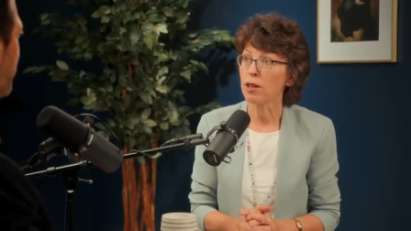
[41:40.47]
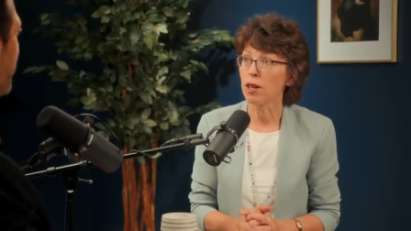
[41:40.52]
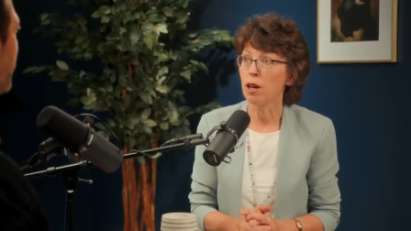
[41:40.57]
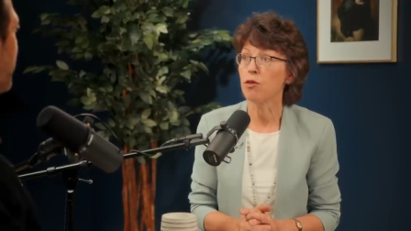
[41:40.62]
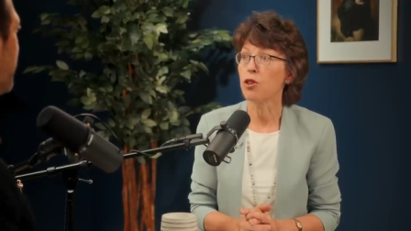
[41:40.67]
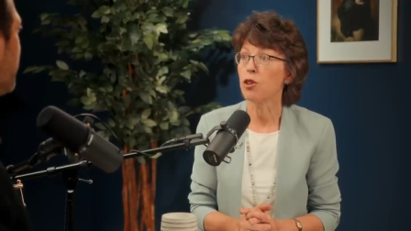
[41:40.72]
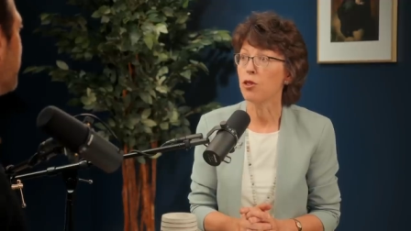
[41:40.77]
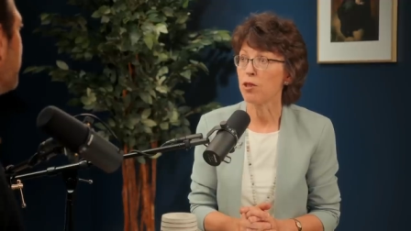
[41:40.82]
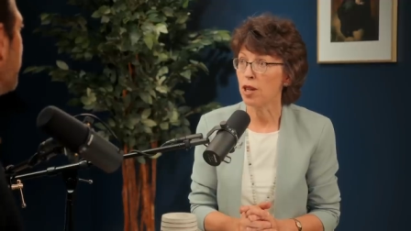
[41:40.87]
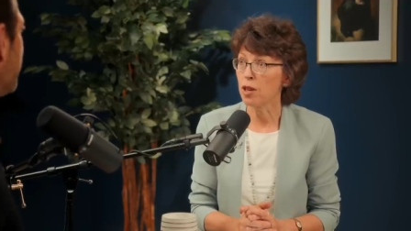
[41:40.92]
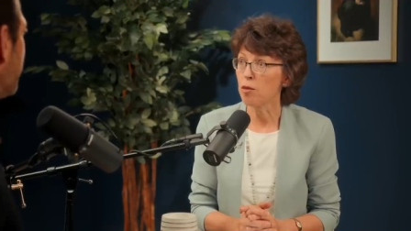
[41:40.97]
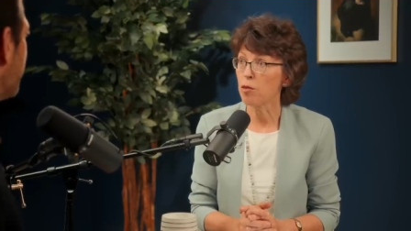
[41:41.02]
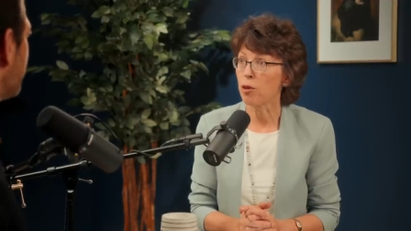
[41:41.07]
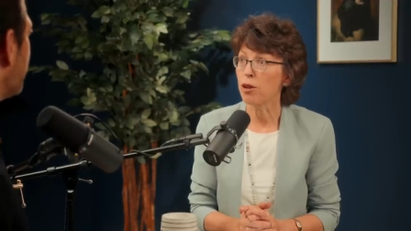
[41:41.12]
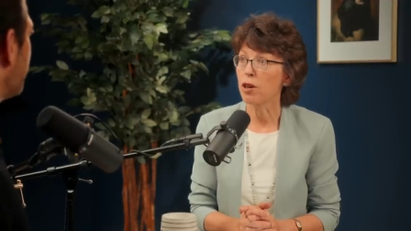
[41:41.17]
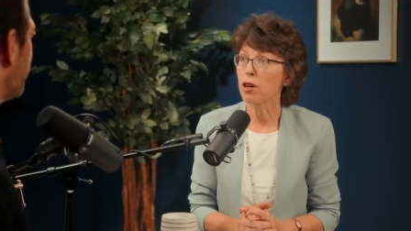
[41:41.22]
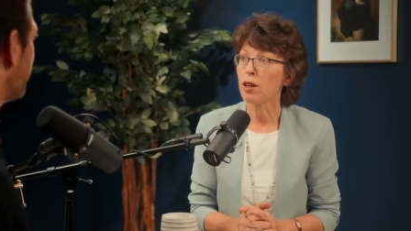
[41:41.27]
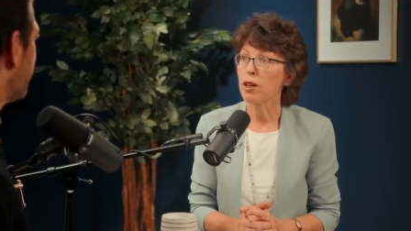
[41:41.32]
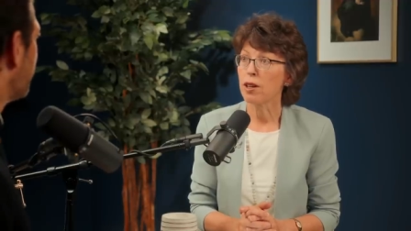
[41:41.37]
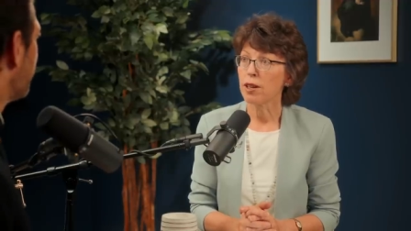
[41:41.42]
love your
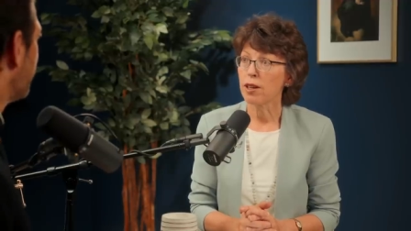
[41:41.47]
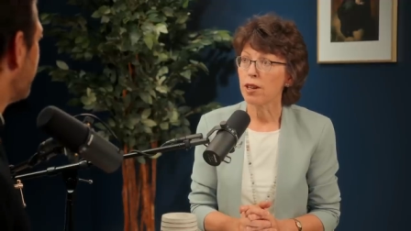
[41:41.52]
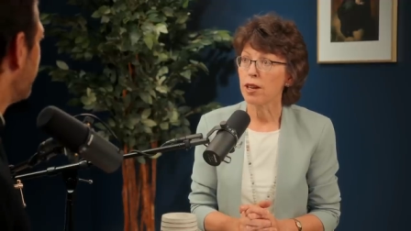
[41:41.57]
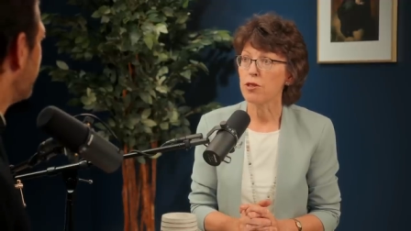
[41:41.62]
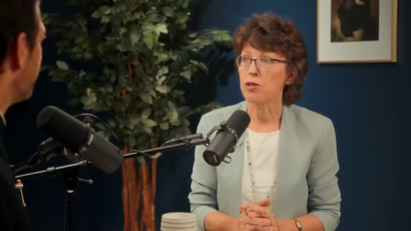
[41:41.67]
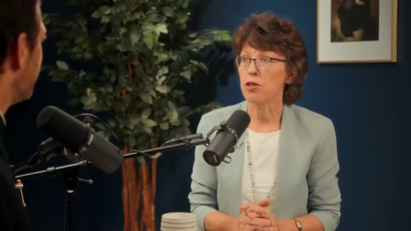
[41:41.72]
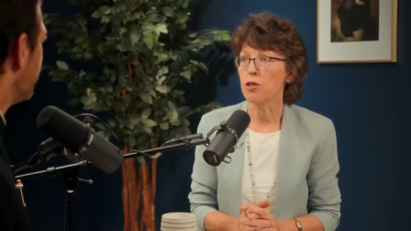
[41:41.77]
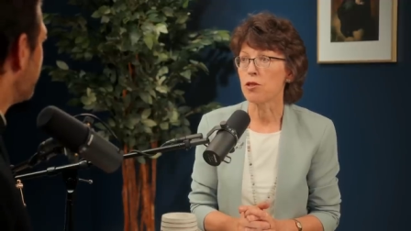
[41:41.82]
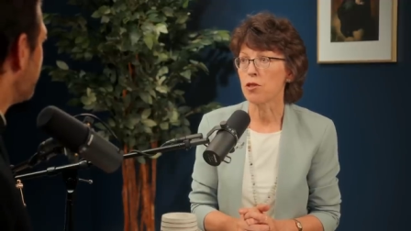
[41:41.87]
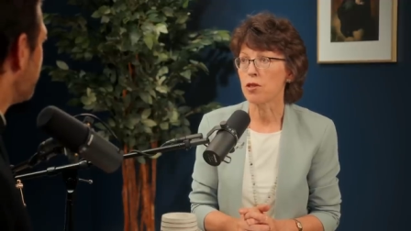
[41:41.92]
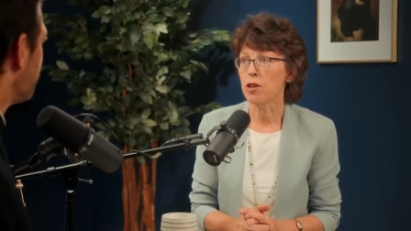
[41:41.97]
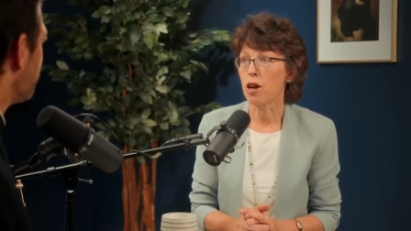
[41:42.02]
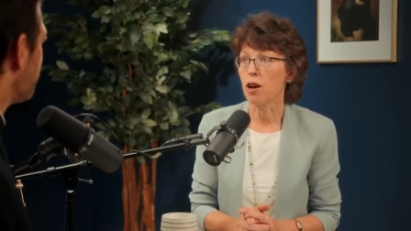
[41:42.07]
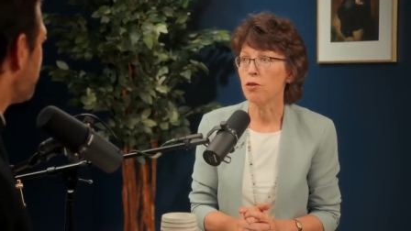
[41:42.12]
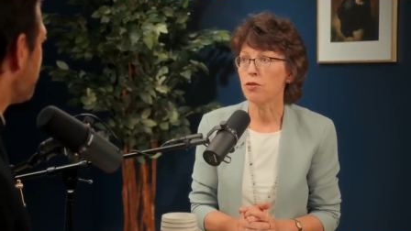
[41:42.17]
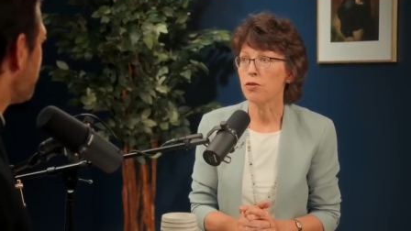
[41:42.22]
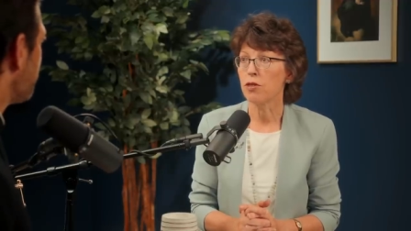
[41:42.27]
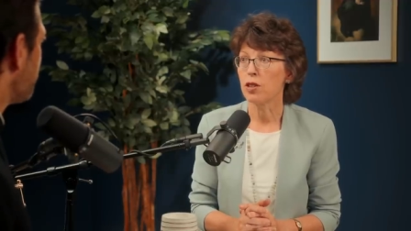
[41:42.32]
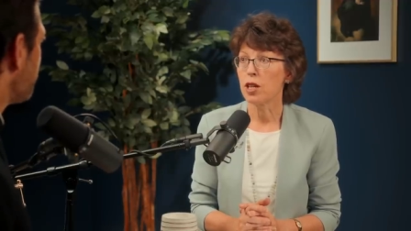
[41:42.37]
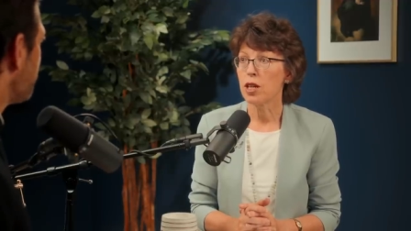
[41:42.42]
neighbor as
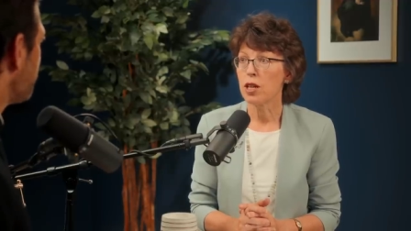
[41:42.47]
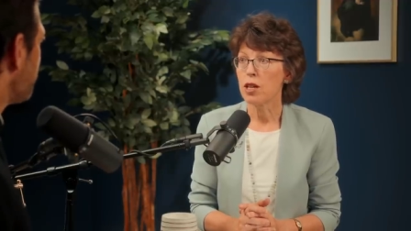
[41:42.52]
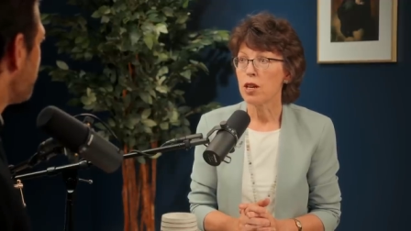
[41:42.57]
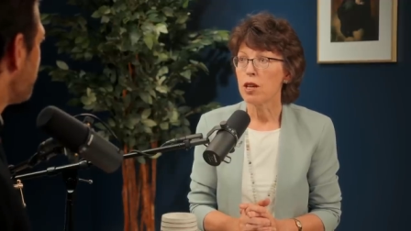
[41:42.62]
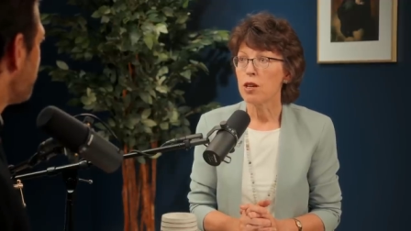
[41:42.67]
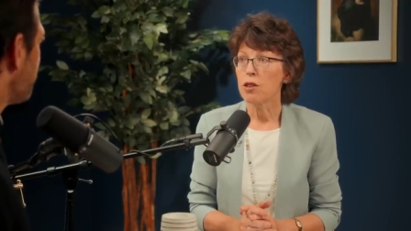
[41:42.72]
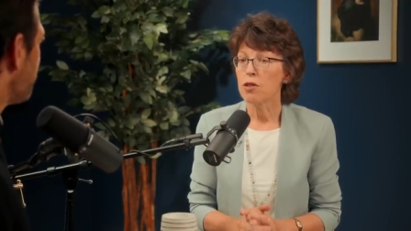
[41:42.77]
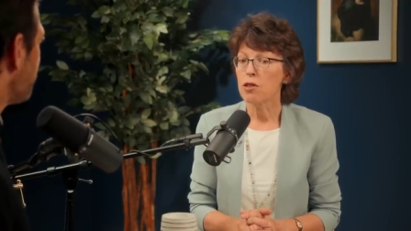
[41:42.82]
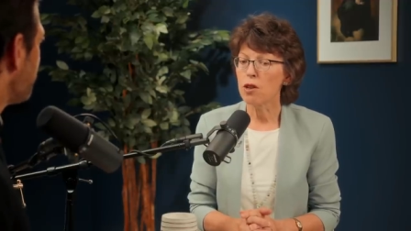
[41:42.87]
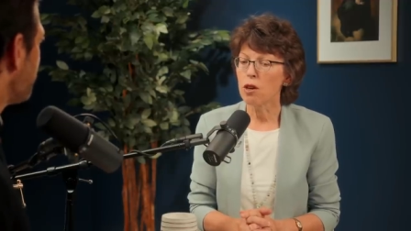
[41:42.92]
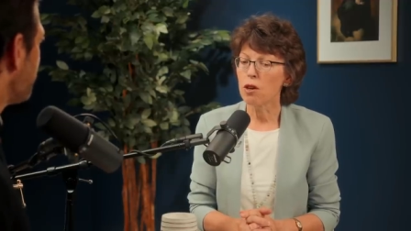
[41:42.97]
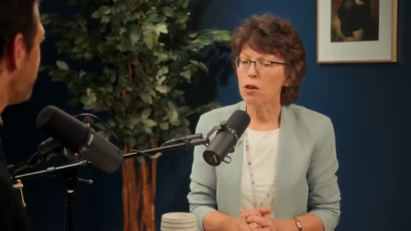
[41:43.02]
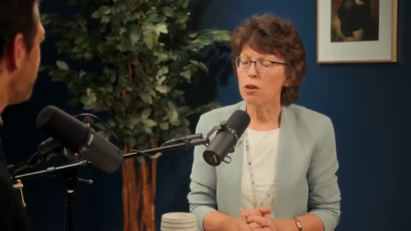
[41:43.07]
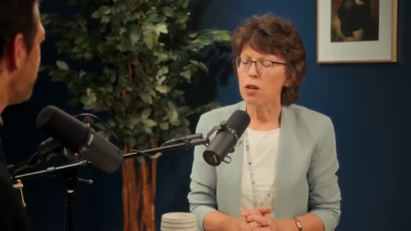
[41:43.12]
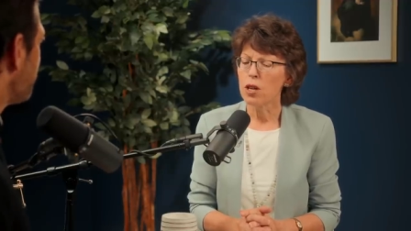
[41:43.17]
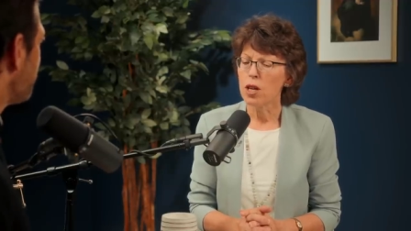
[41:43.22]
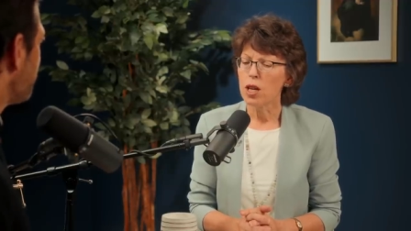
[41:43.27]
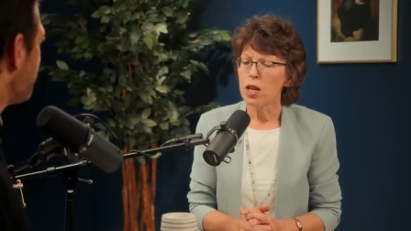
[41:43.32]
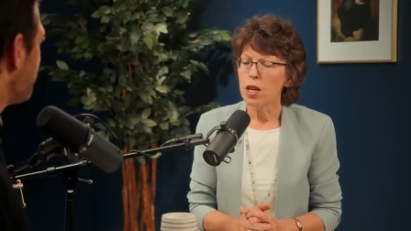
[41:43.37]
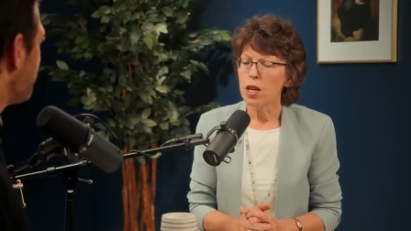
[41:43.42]
yourself. So